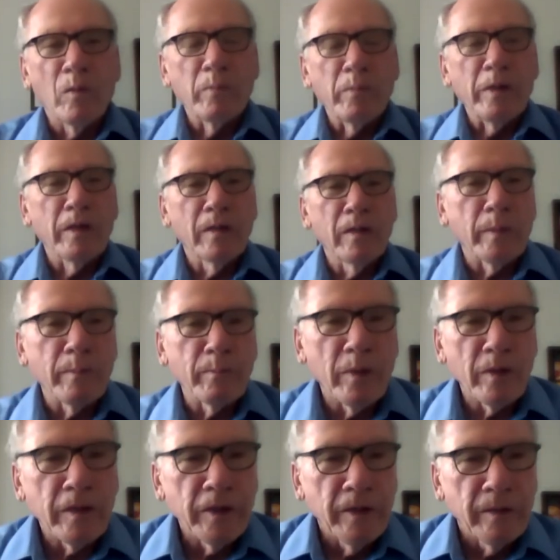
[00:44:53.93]
would be helping
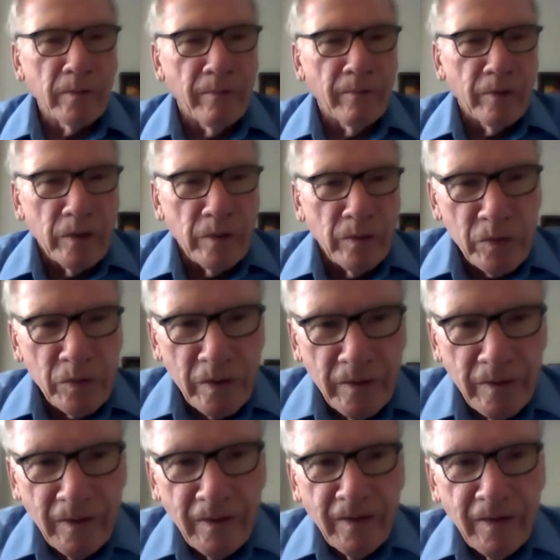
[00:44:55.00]
parking revenues
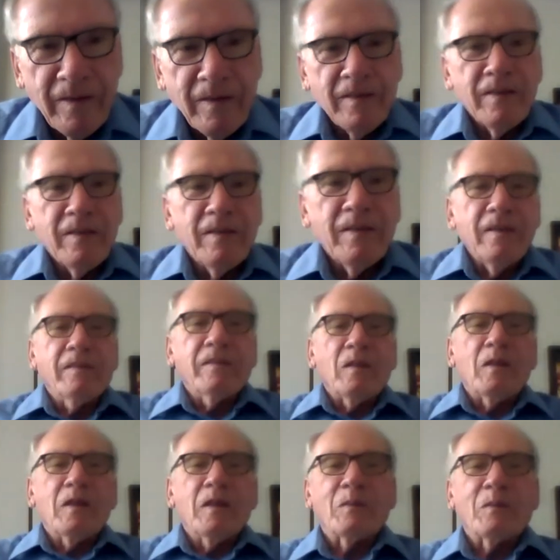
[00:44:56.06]
in the
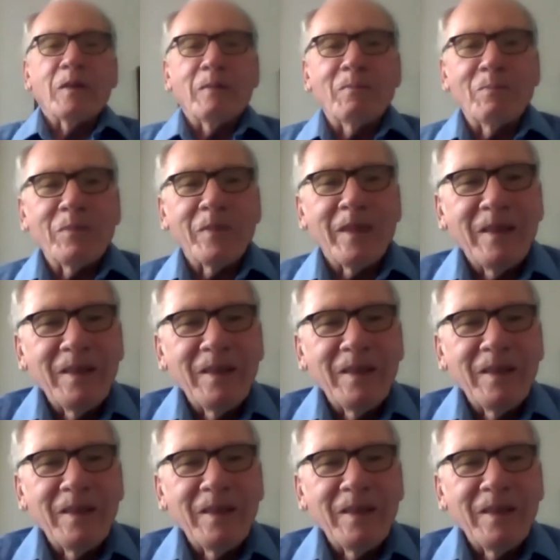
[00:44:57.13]
long run.